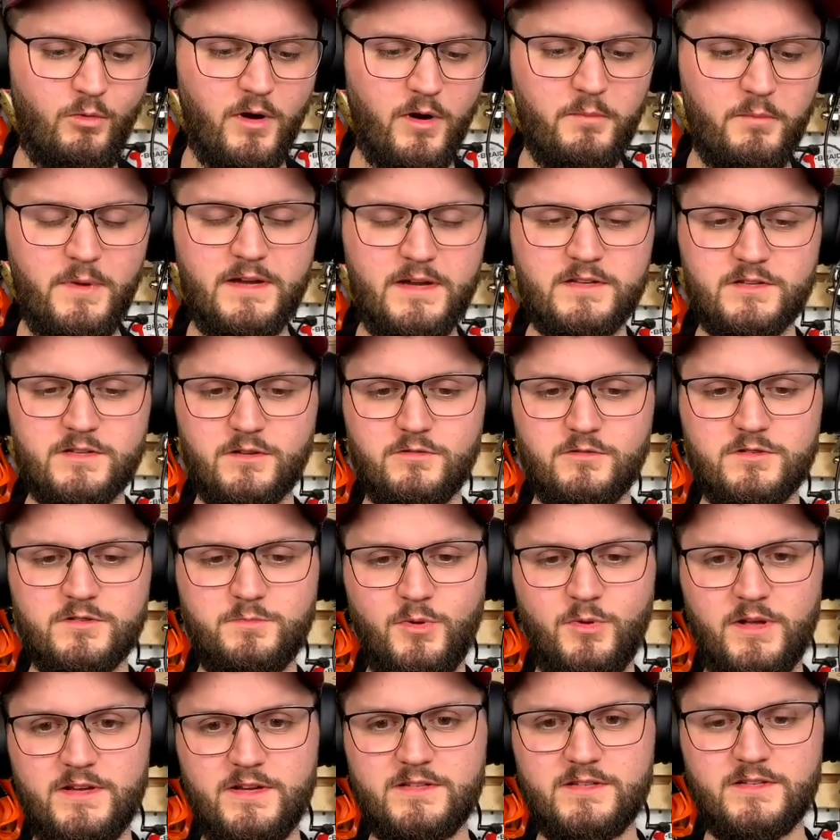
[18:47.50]
what makes
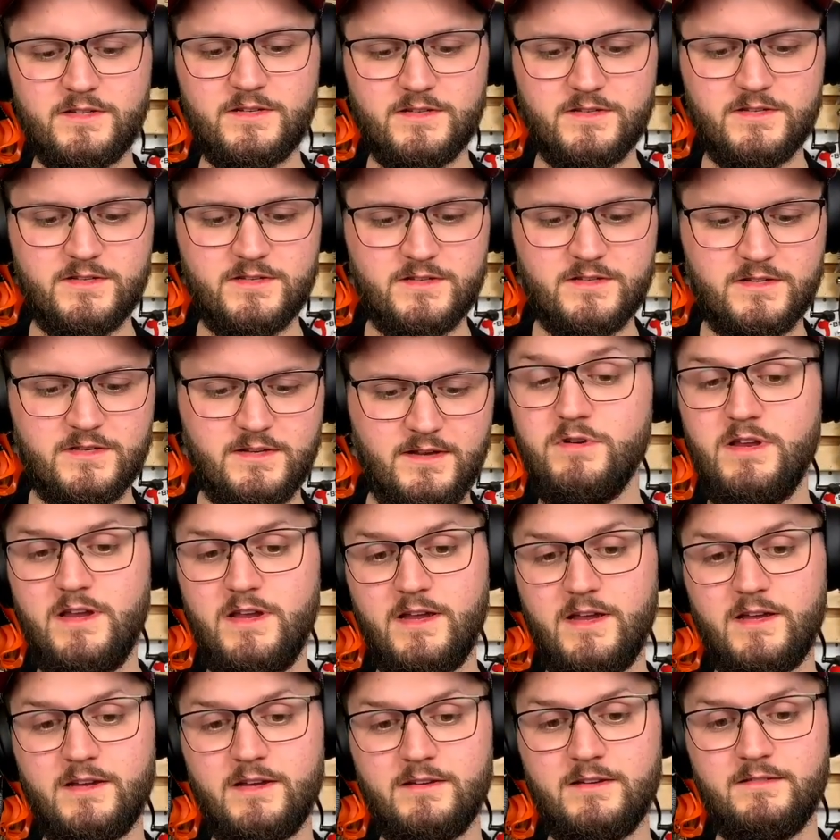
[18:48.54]
those places
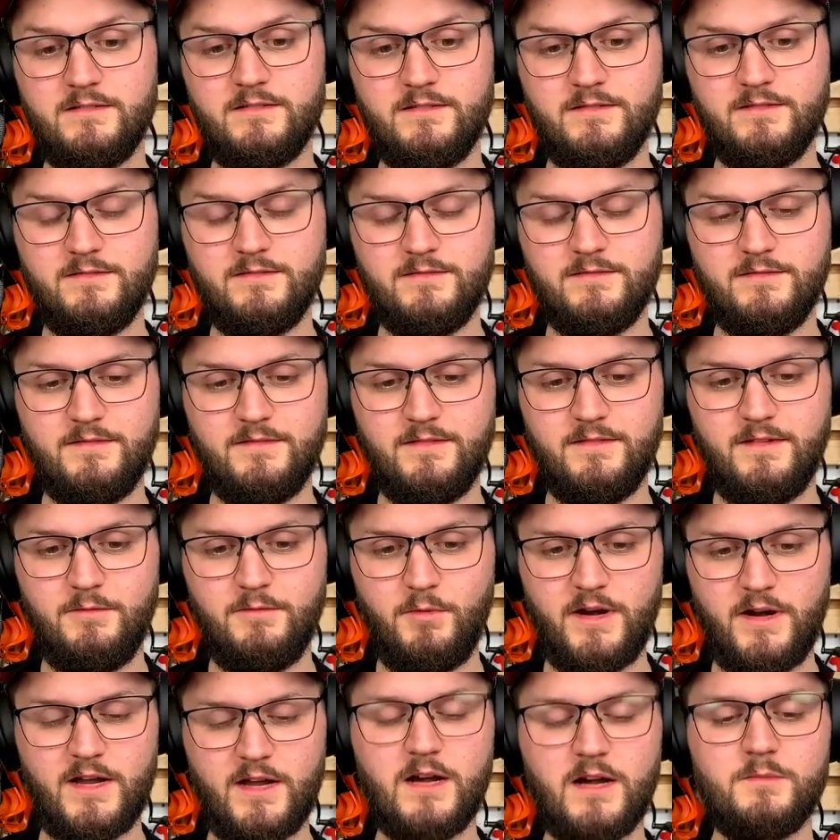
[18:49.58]
unique
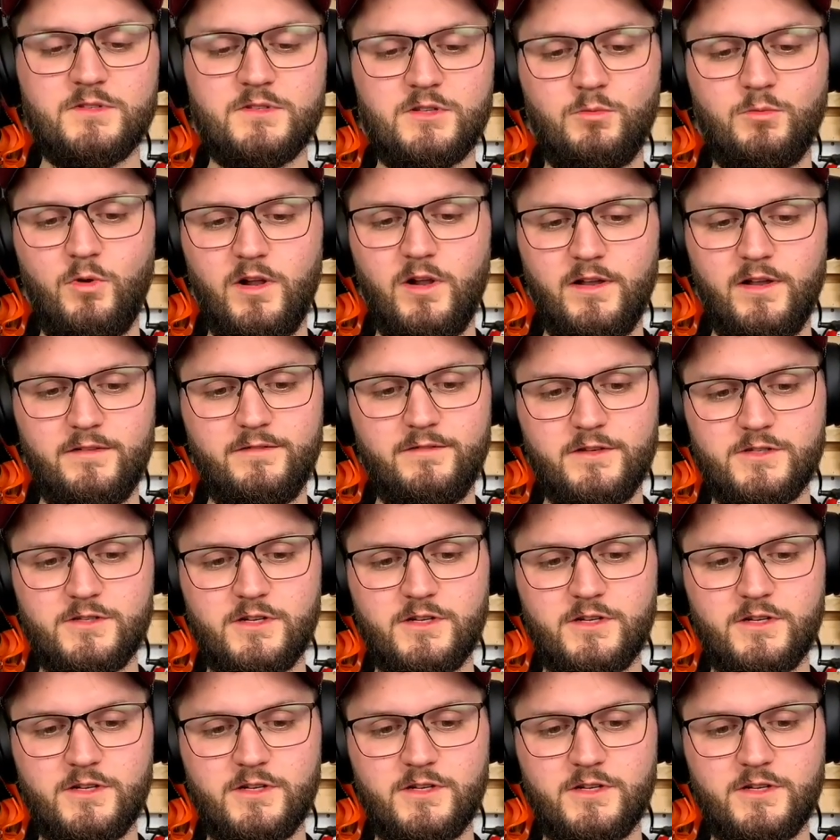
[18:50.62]
when it comes to walleye